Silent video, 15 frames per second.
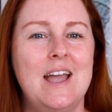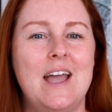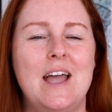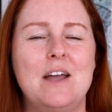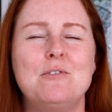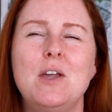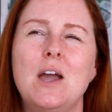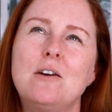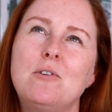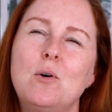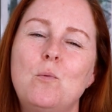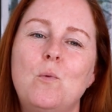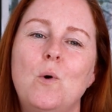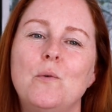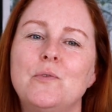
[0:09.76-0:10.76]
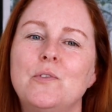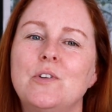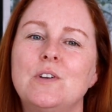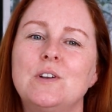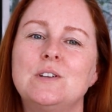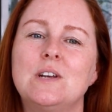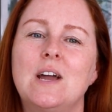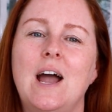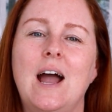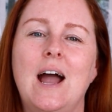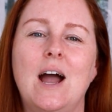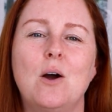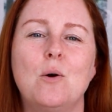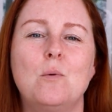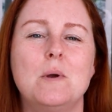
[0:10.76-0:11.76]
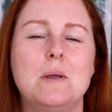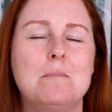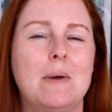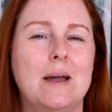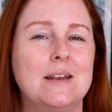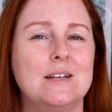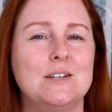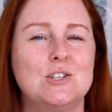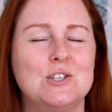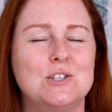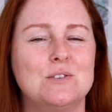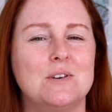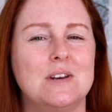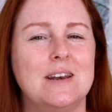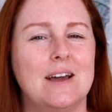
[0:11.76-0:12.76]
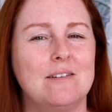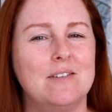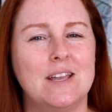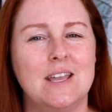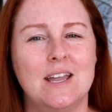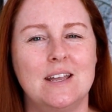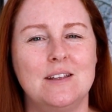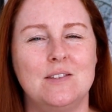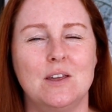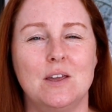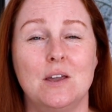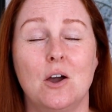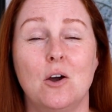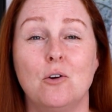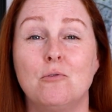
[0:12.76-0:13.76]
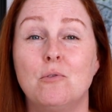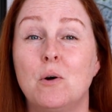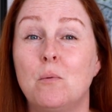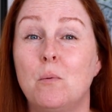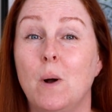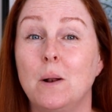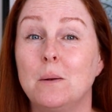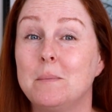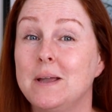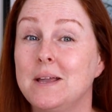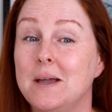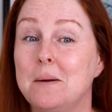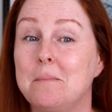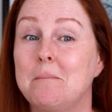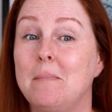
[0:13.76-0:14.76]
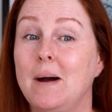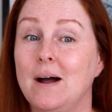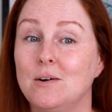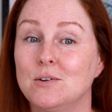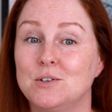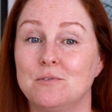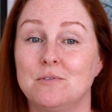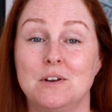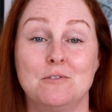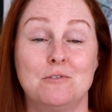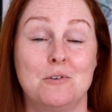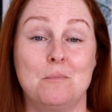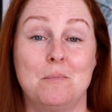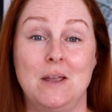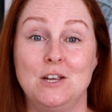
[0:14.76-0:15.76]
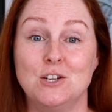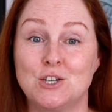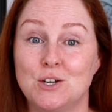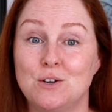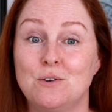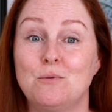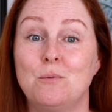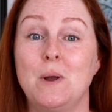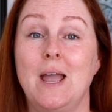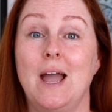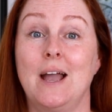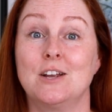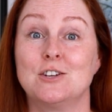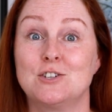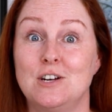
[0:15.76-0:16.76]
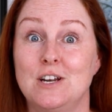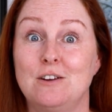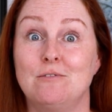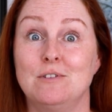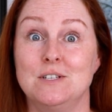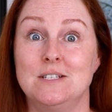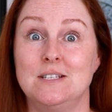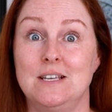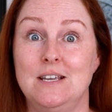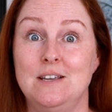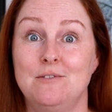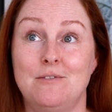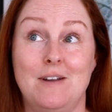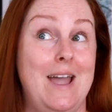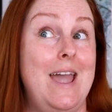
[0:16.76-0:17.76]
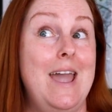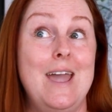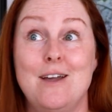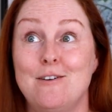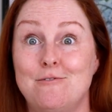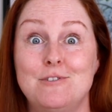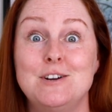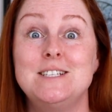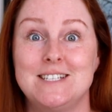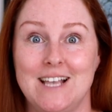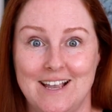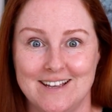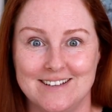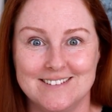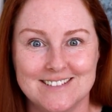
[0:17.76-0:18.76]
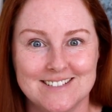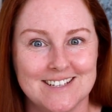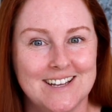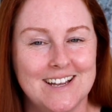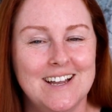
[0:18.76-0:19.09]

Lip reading: Have you ever wondered how we manage to navigate the overwhelming amount of information we actually receive every second?